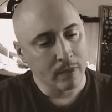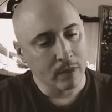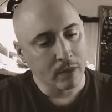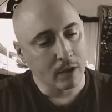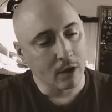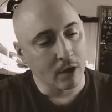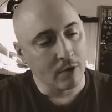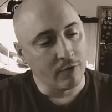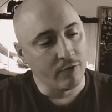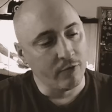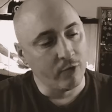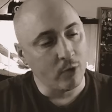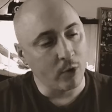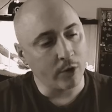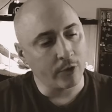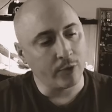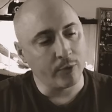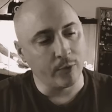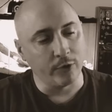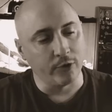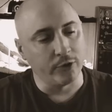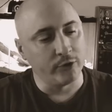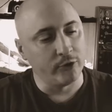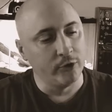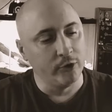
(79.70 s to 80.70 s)
A fourth
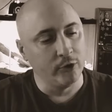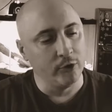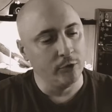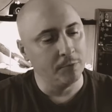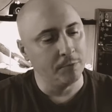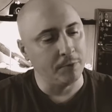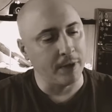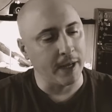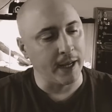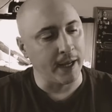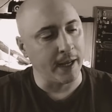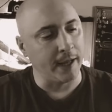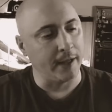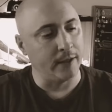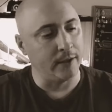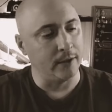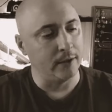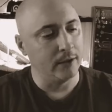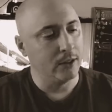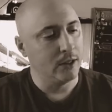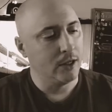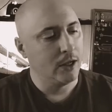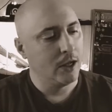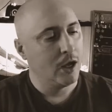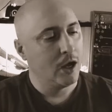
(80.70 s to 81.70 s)
was too pale.
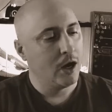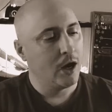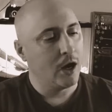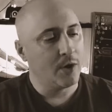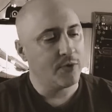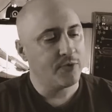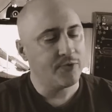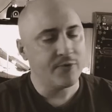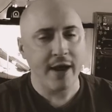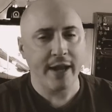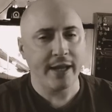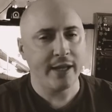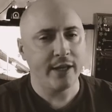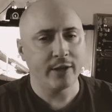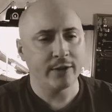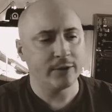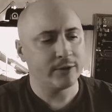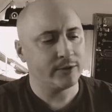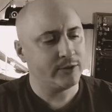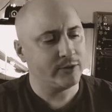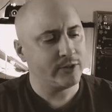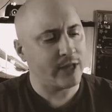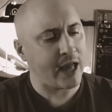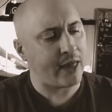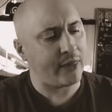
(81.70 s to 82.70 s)
"A regular
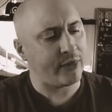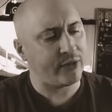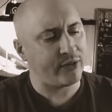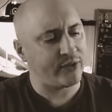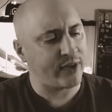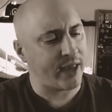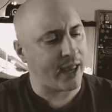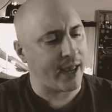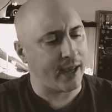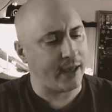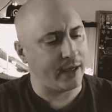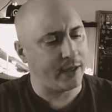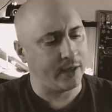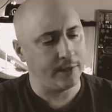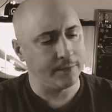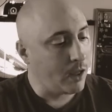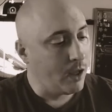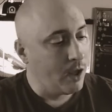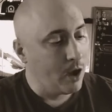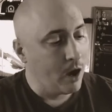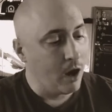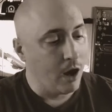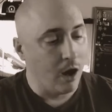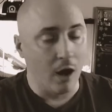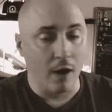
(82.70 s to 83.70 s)
death's head."
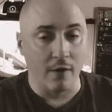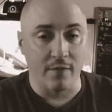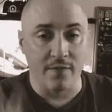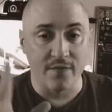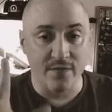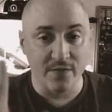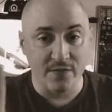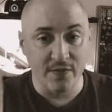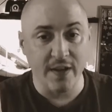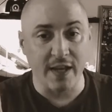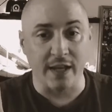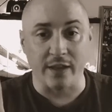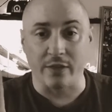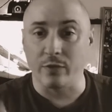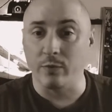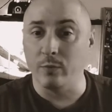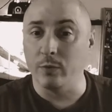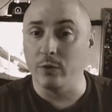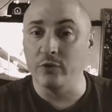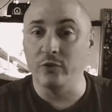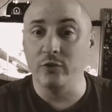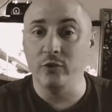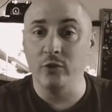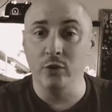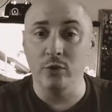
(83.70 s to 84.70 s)
A fifth
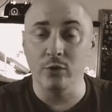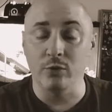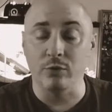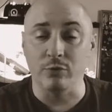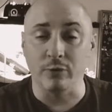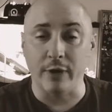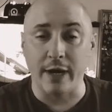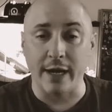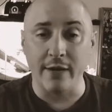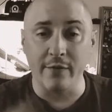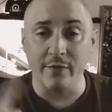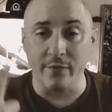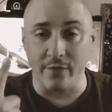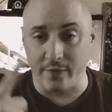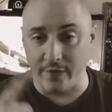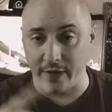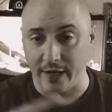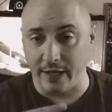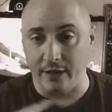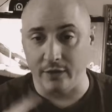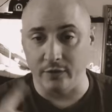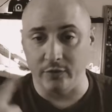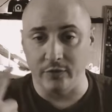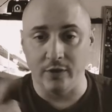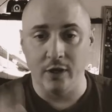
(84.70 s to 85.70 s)
was too
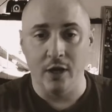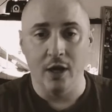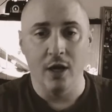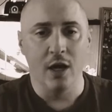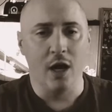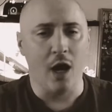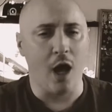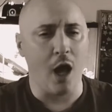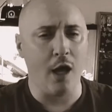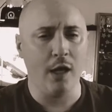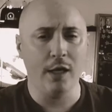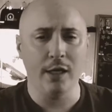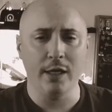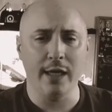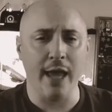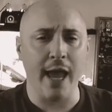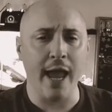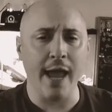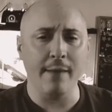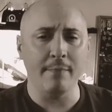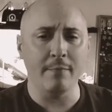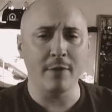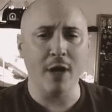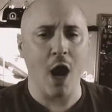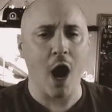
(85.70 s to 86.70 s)
red-faced. "A
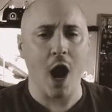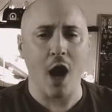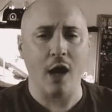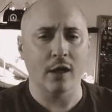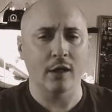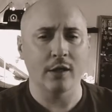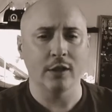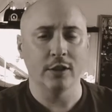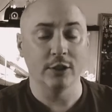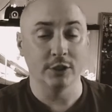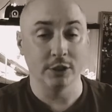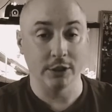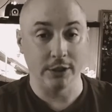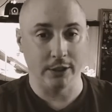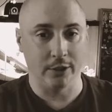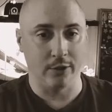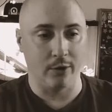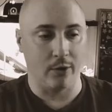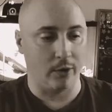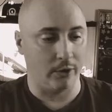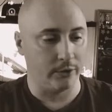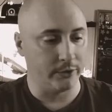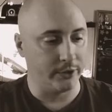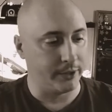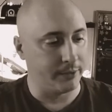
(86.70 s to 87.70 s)
gamecock," she
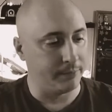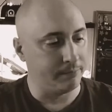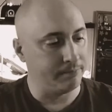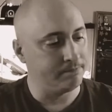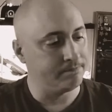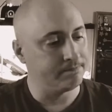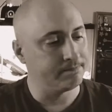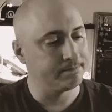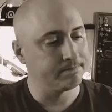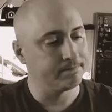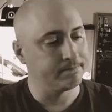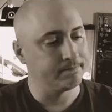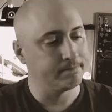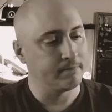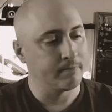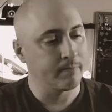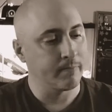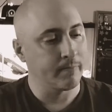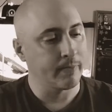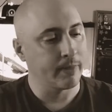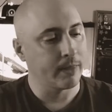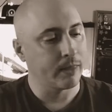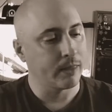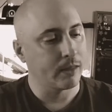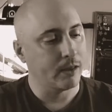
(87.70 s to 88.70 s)
called him.
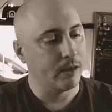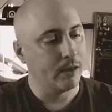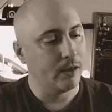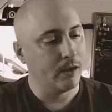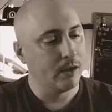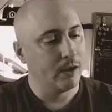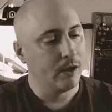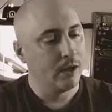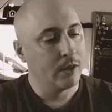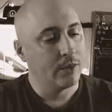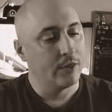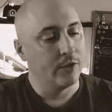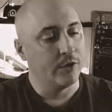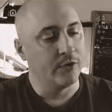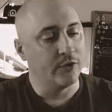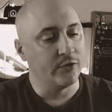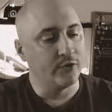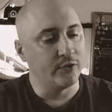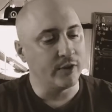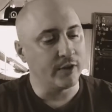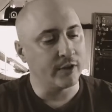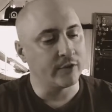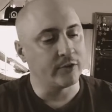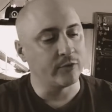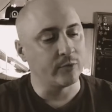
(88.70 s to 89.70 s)
The
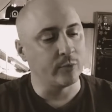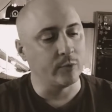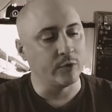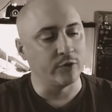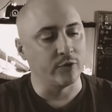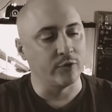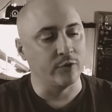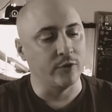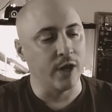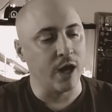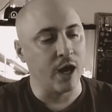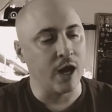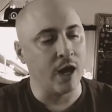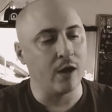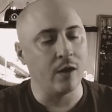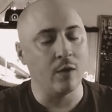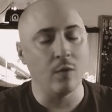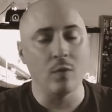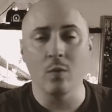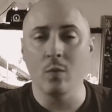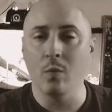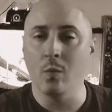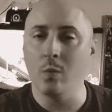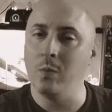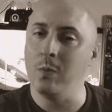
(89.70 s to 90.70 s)
sixth was not
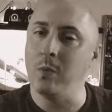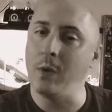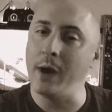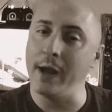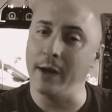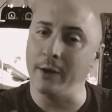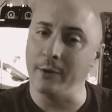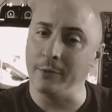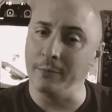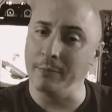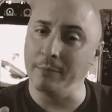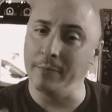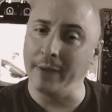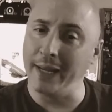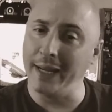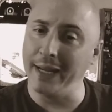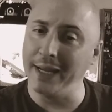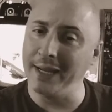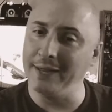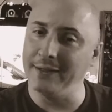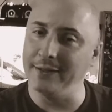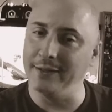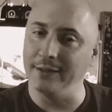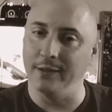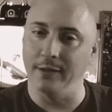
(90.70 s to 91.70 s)
well
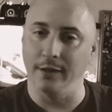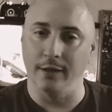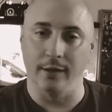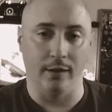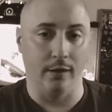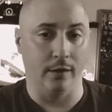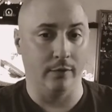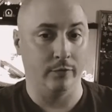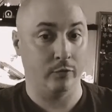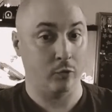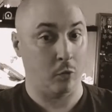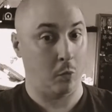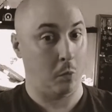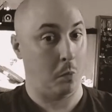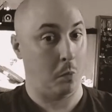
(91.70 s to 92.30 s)
made enough.